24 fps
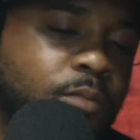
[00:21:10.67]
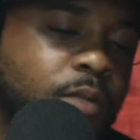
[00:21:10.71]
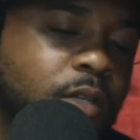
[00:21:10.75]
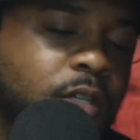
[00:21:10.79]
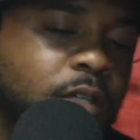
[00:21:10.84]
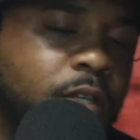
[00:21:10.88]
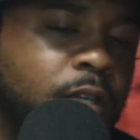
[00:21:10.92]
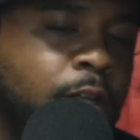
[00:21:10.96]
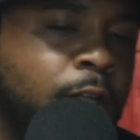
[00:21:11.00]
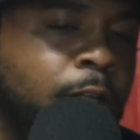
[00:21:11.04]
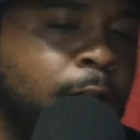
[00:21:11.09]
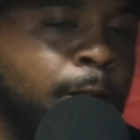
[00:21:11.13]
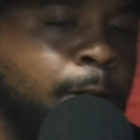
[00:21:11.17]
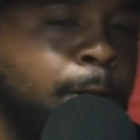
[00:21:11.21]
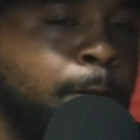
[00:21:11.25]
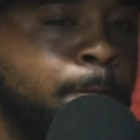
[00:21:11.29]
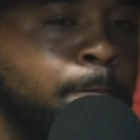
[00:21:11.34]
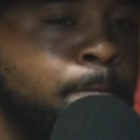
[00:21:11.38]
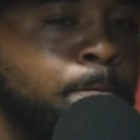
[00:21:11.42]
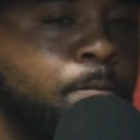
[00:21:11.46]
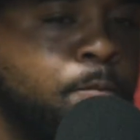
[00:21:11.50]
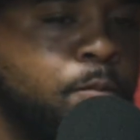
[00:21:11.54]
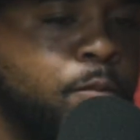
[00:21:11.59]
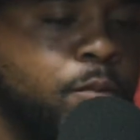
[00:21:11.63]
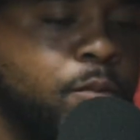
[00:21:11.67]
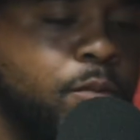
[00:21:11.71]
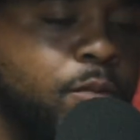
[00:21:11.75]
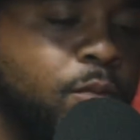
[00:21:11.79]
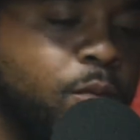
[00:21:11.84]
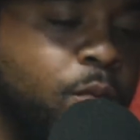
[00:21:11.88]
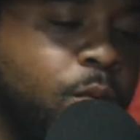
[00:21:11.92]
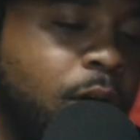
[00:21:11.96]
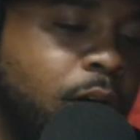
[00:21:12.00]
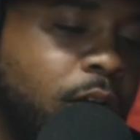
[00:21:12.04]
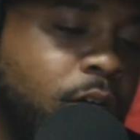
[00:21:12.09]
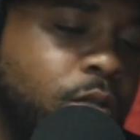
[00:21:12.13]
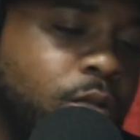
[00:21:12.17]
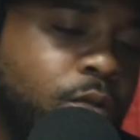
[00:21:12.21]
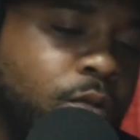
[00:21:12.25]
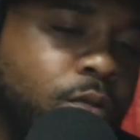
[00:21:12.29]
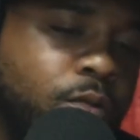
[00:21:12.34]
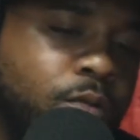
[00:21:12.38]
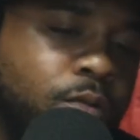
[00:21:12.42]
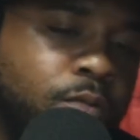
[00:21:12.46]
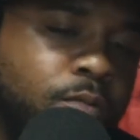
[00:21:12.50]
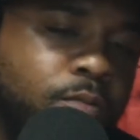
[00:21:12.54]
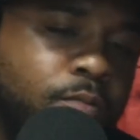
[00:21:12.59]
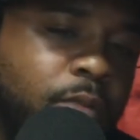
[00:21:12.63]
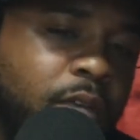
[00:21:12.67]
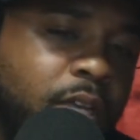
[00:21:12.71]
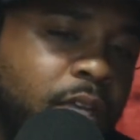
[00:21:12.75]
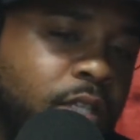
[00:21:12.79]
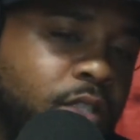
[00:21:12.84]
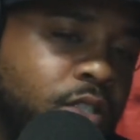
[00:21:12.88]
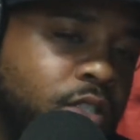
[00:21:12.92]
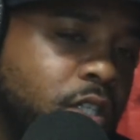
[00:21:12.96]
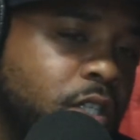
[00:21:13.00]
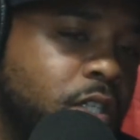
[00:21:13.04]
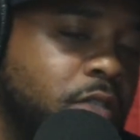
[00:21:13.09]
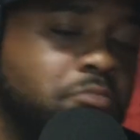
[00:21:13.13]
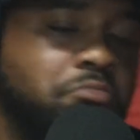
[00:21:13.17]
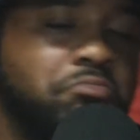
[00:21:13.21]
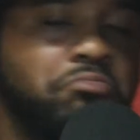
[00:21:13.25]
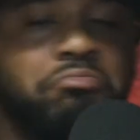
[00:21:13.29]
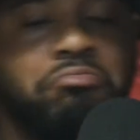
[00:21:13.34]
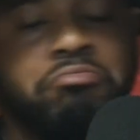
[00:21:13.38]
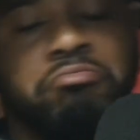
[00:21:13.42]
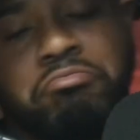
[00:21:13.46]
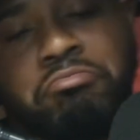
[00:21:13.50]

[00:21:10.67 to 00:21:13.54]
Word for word: But why do men cheat?